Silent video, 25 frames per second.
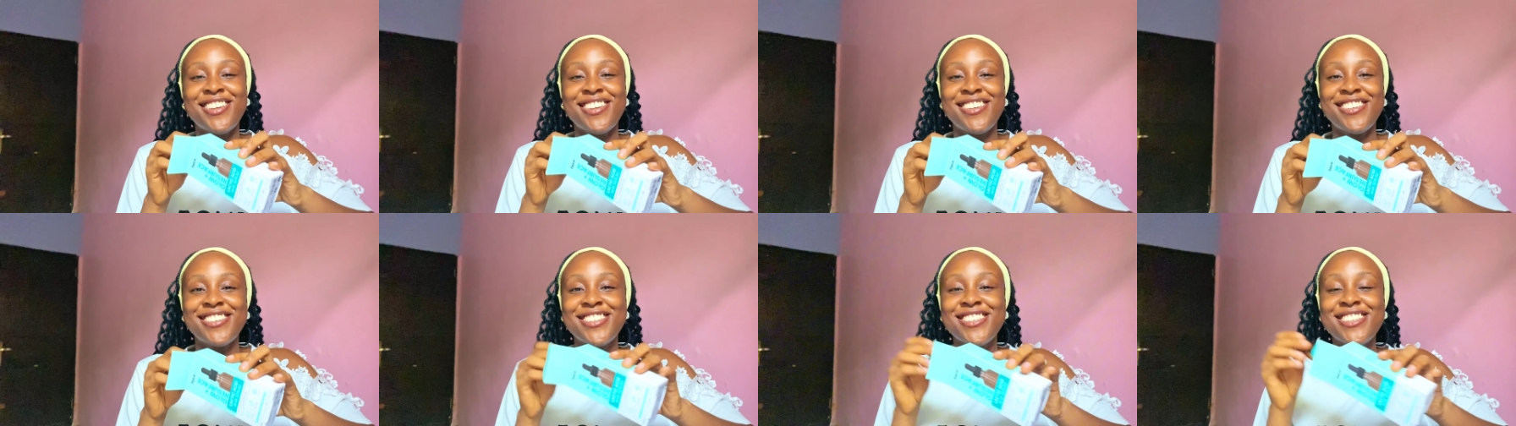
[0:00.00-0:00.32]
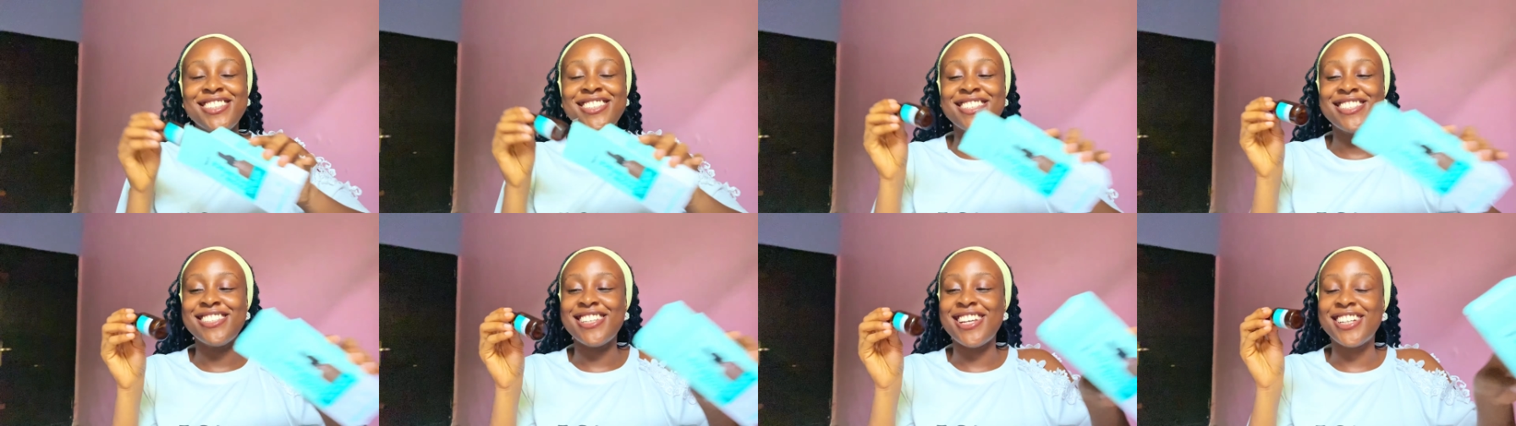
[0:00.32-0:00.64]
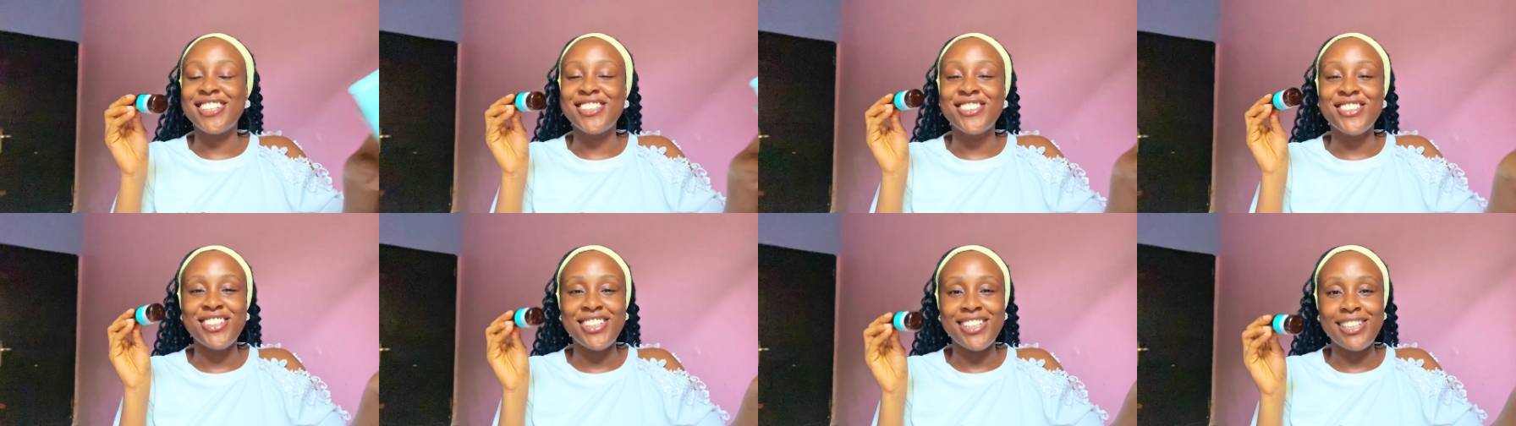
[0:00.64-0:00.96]
So this is
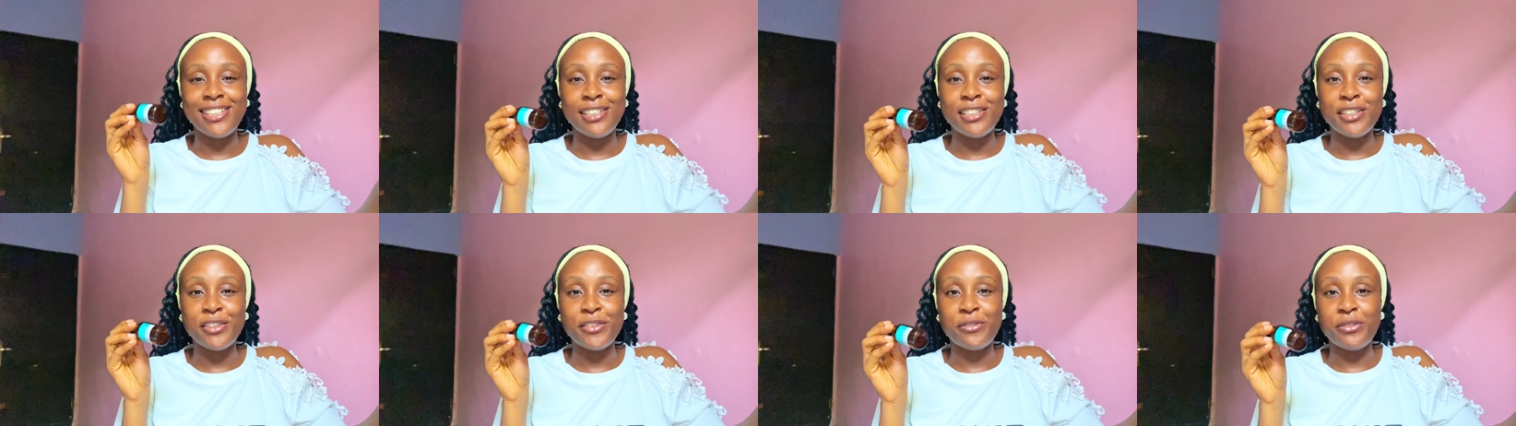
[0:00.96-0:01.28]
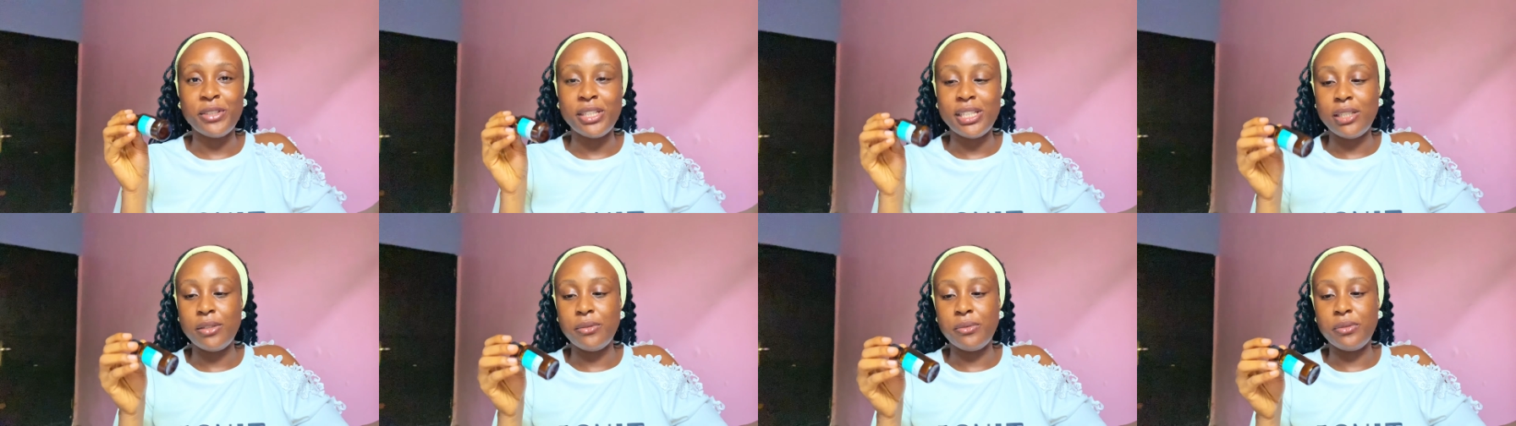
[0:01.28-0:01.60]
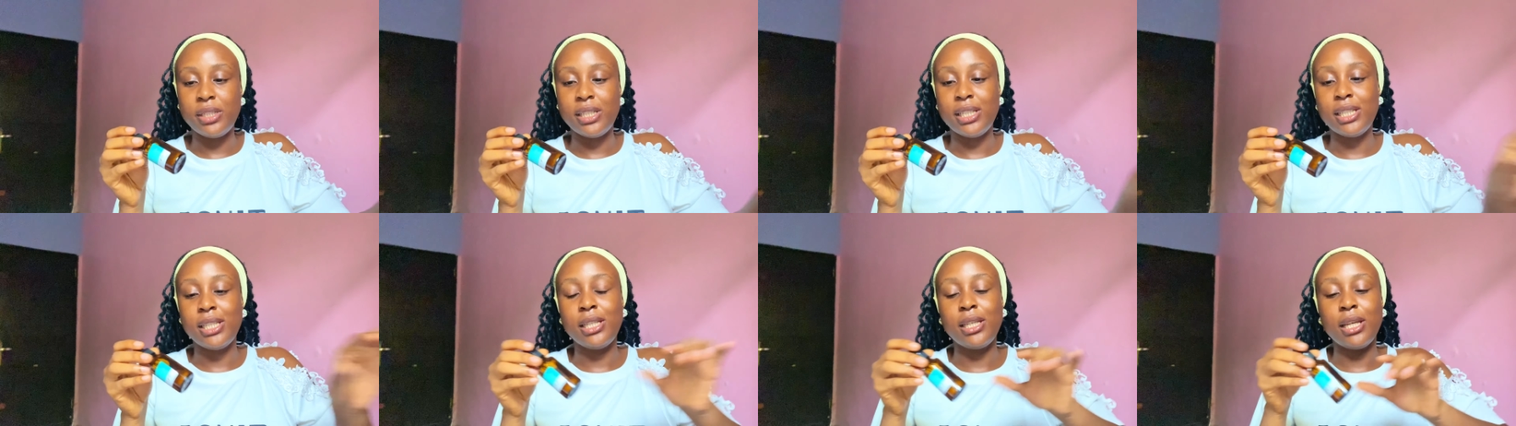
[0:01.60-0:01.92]
actually a really,
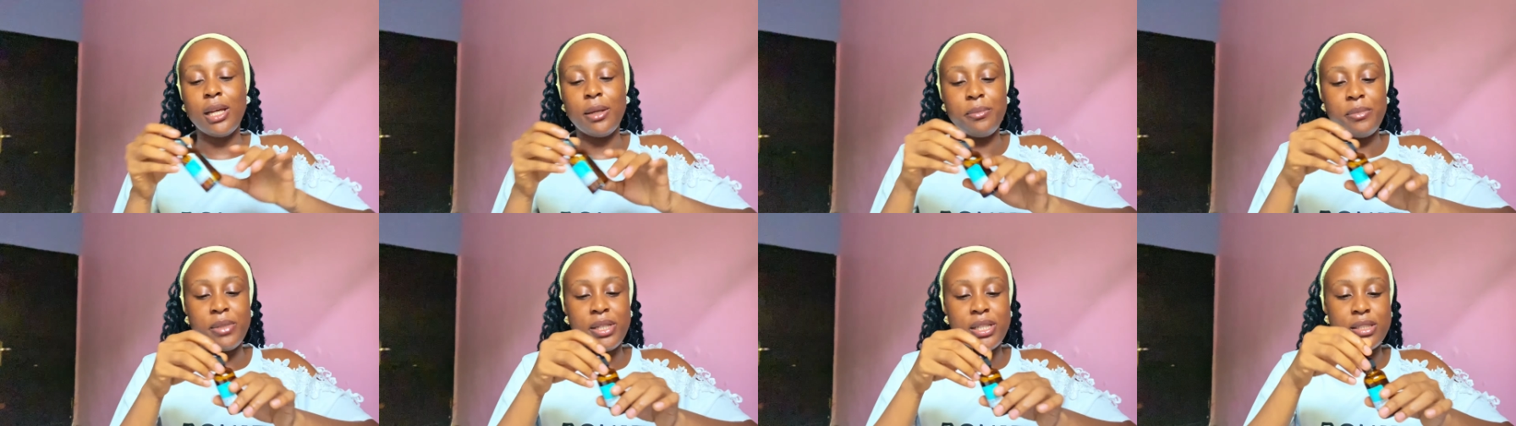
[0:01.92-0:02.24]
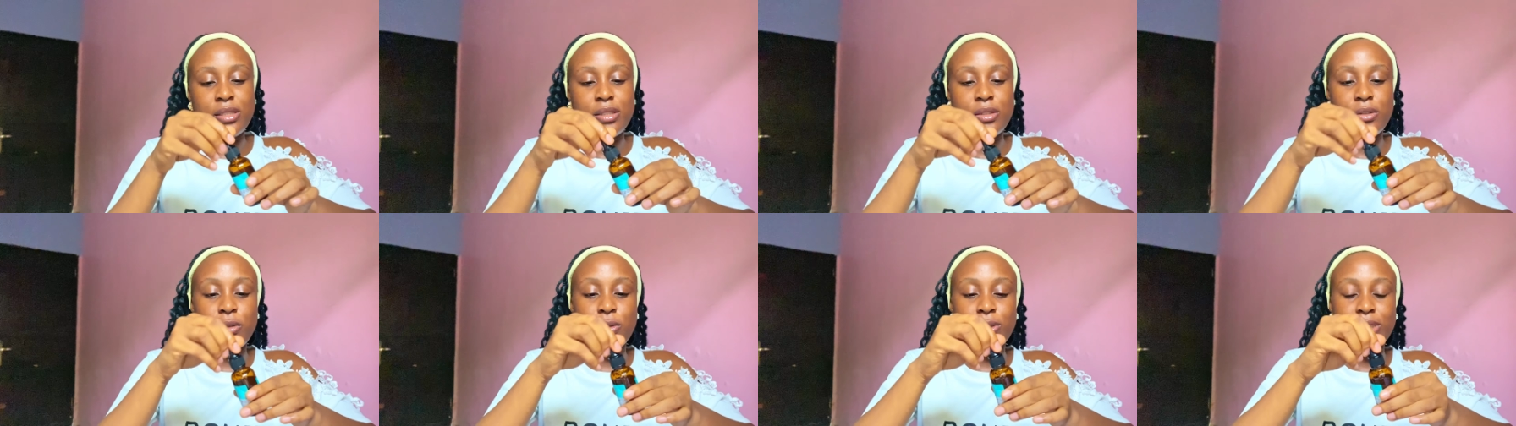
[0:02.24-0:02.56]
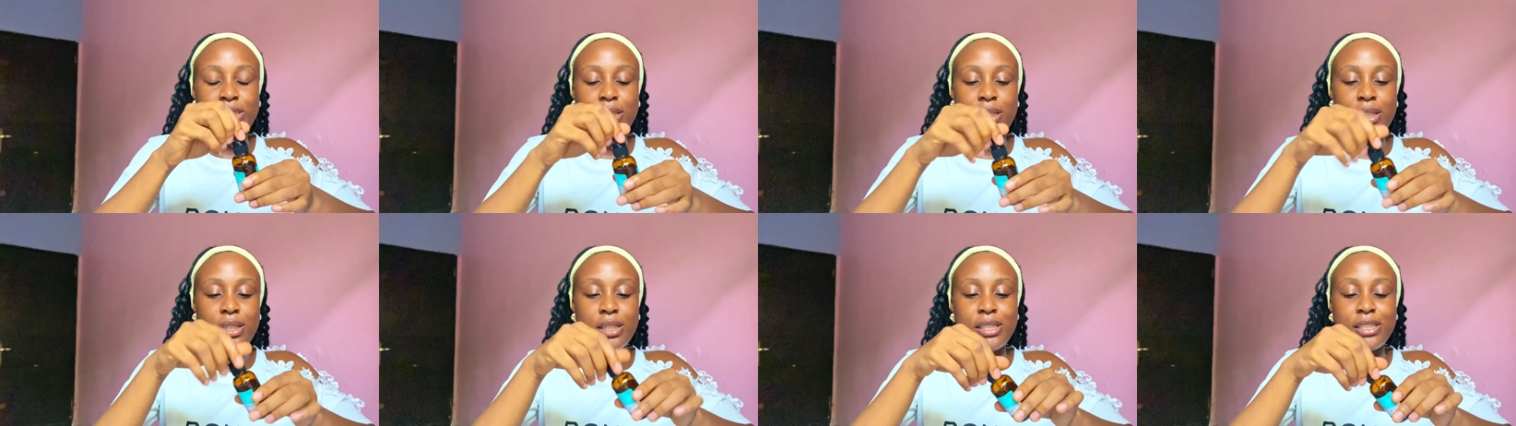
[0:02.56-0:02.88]
really amazing
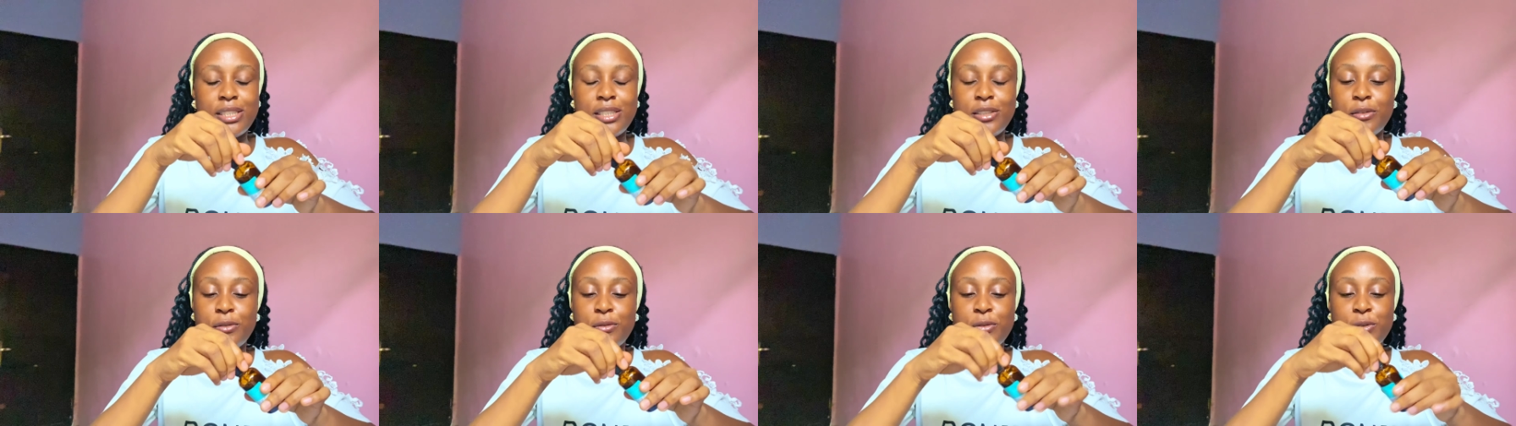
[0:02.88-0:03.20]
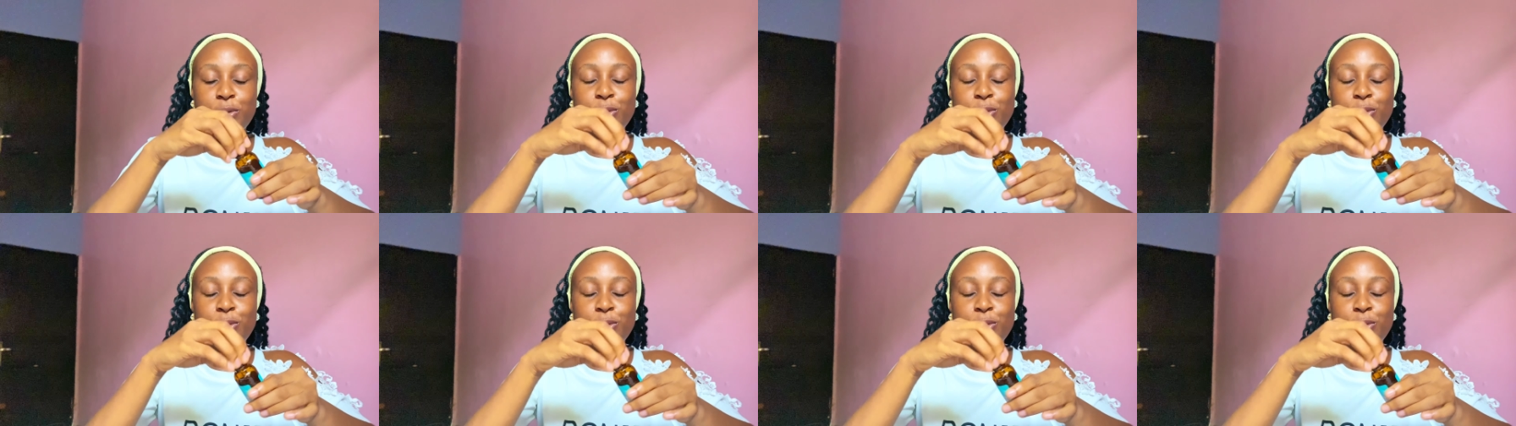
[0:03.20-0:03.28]
alternative.